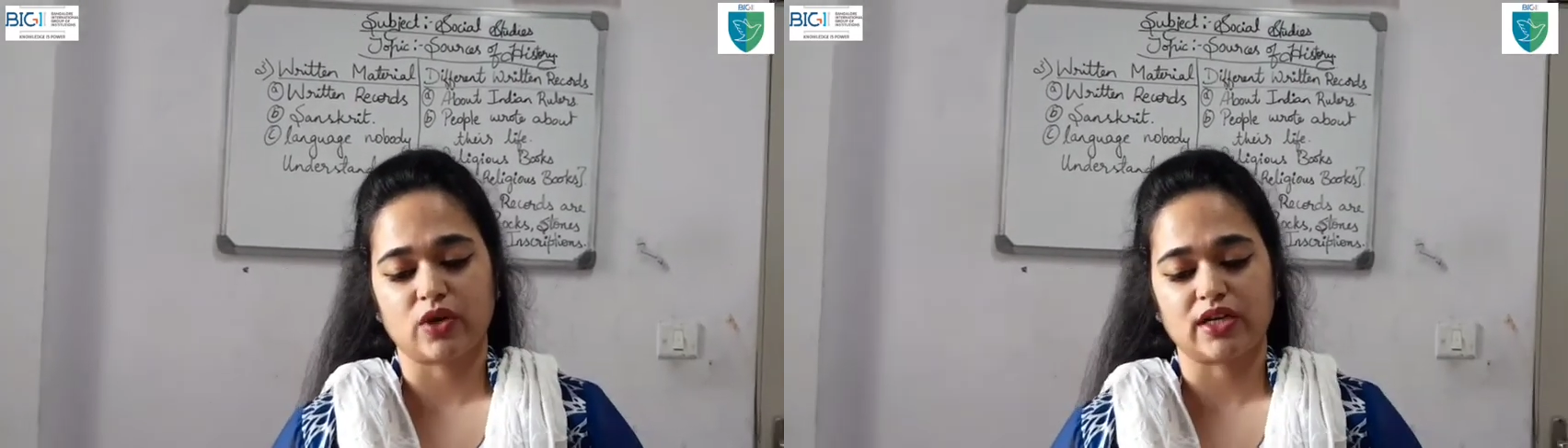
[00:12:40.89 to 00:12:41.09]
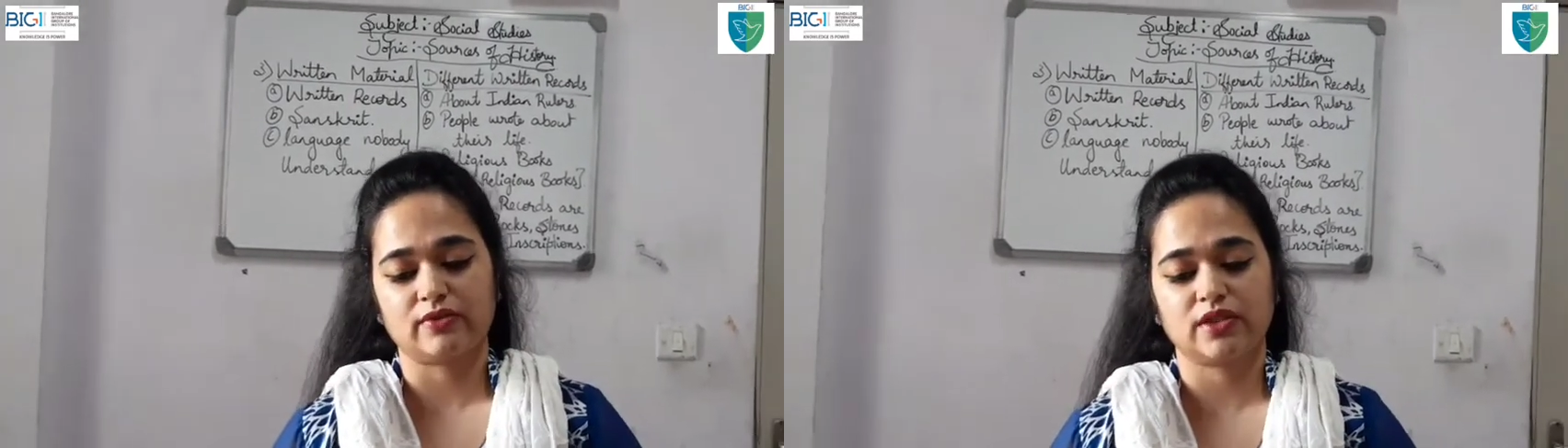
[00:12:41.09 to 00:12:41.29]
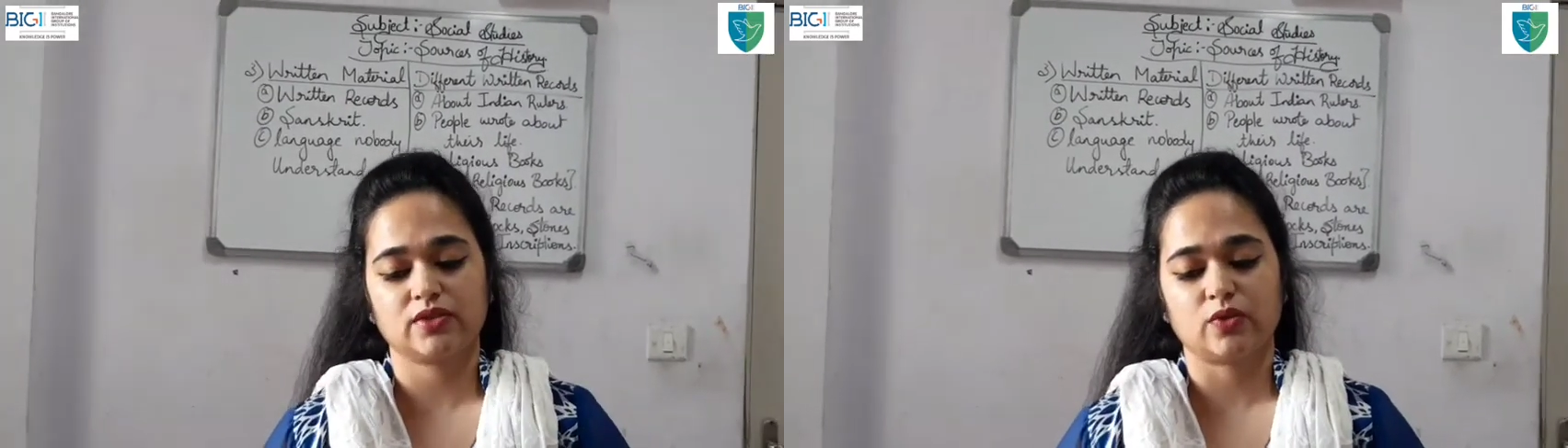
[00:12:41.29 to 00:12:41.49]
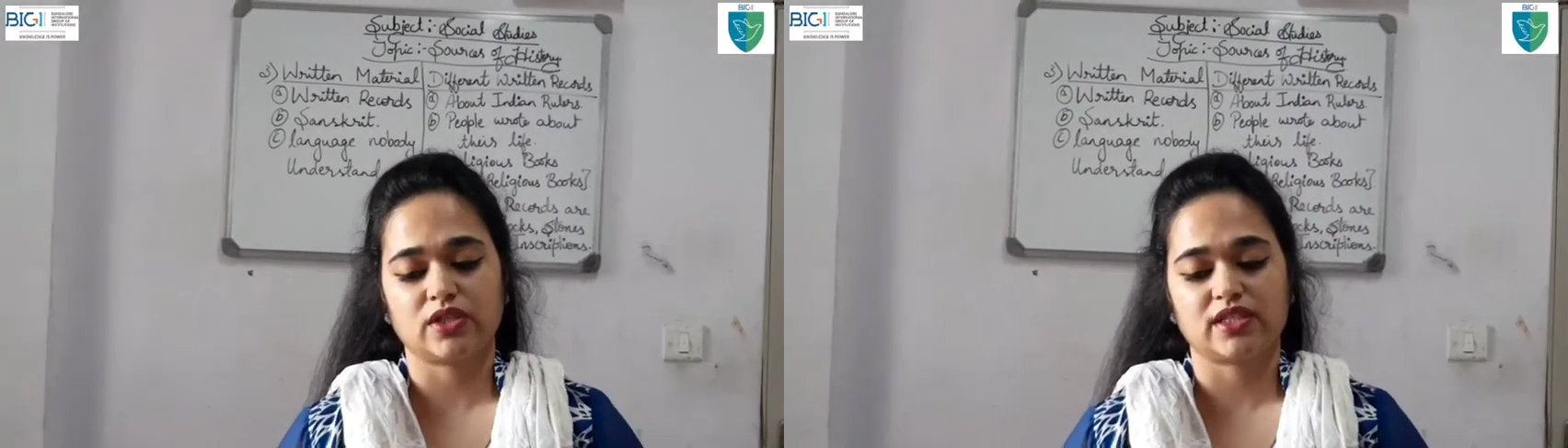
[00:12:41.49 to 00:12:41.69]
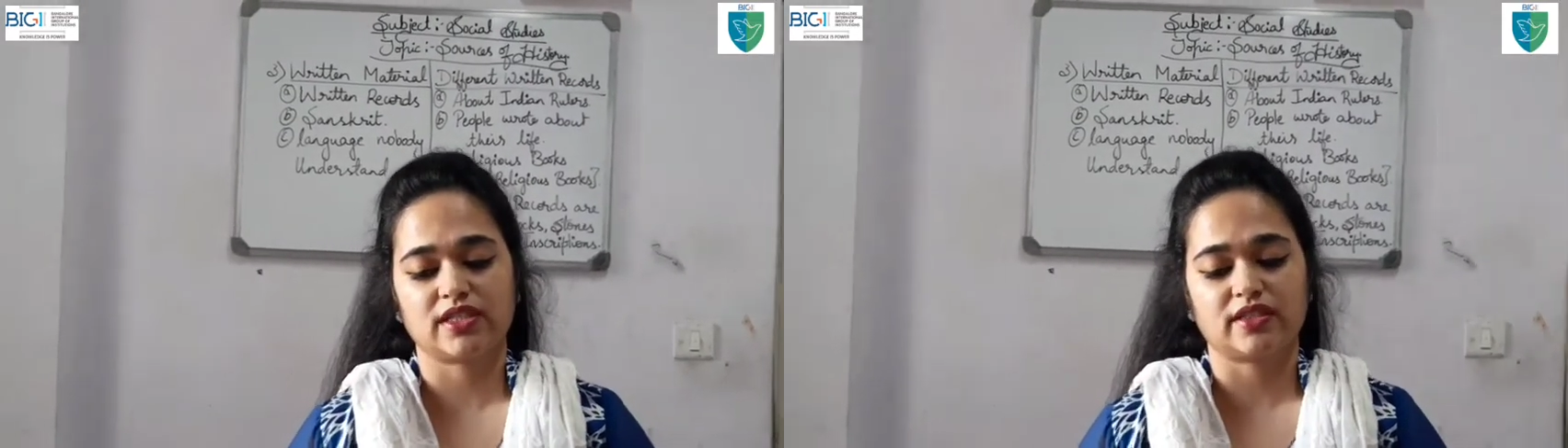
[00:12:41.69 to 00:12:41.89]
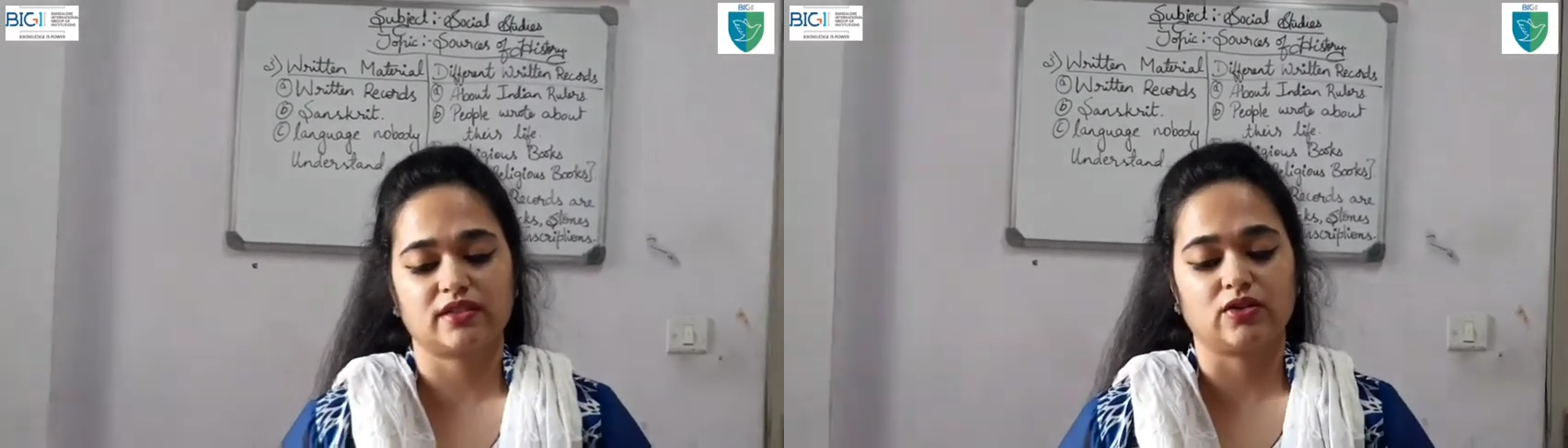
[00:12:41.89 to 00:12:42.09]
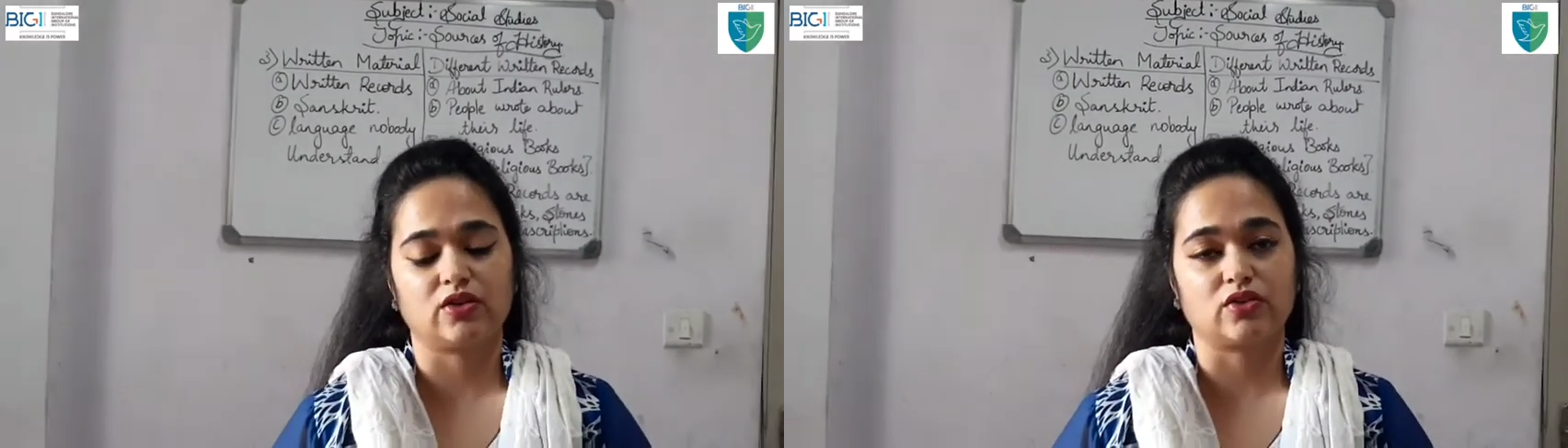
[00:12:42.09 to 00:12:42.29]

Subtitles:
whatever was written on